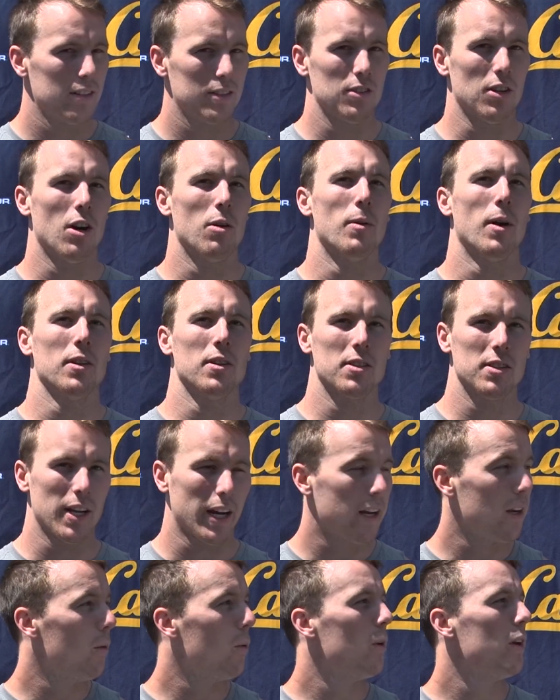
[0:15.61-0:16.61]
It's all about the
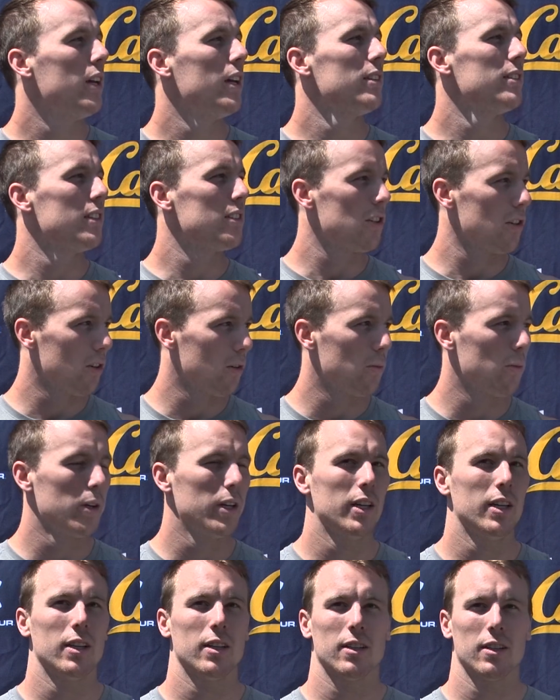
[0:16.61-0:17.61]
second week, the third
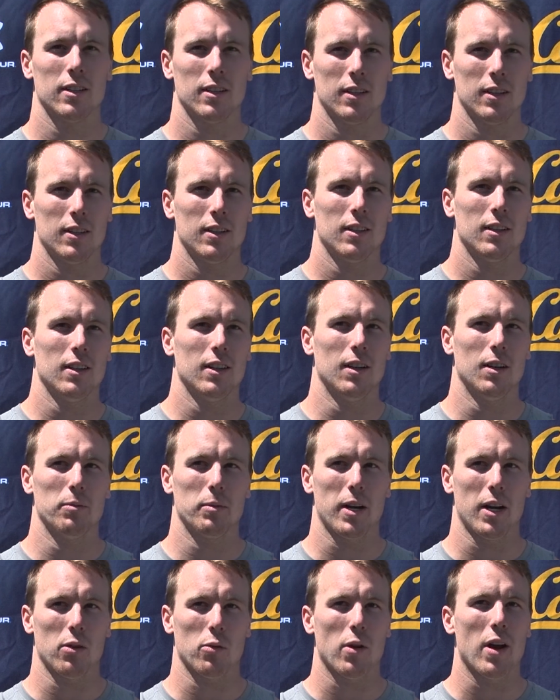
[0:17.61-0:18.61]
week,
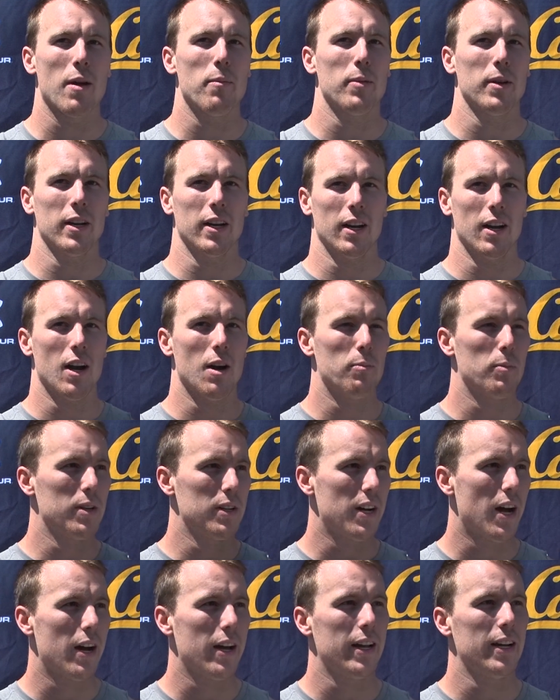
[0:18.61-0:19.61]
kind of ramping it up
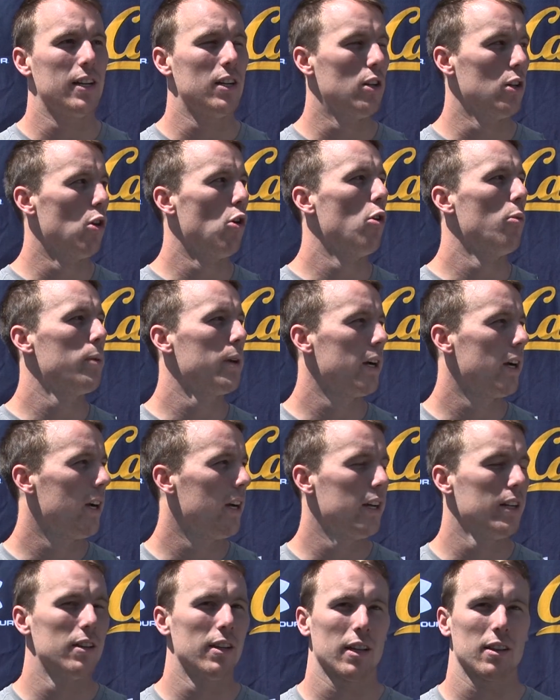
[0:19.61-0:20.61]
and not hitting a low
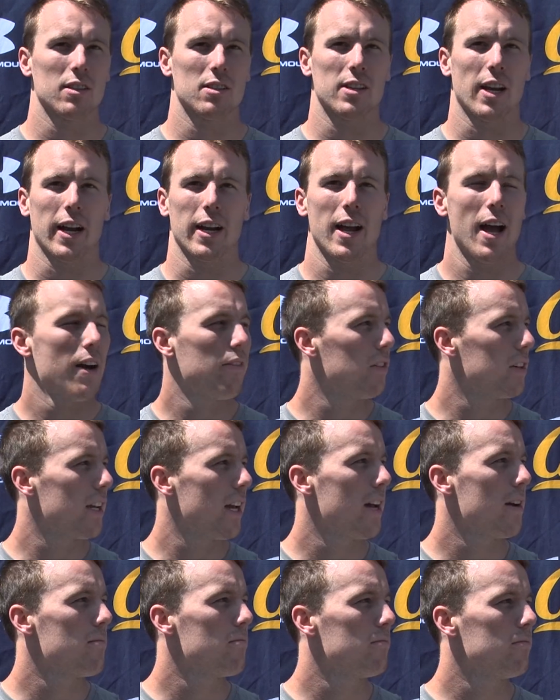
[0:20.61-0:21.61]
period in like the second half of
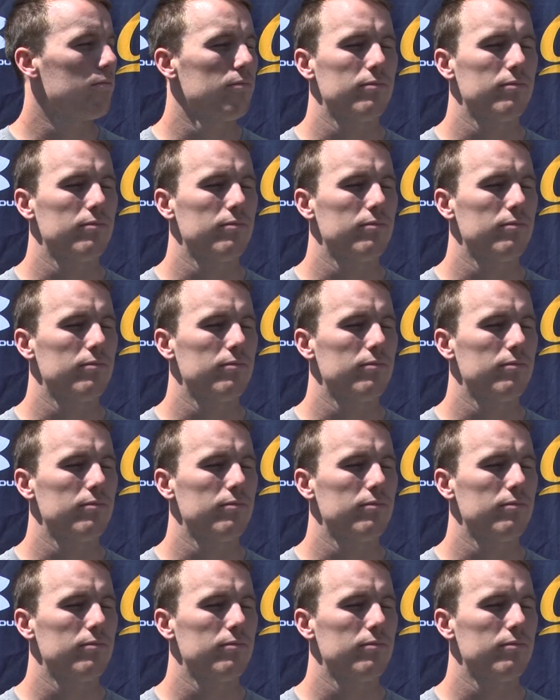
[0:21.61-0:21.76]
camp.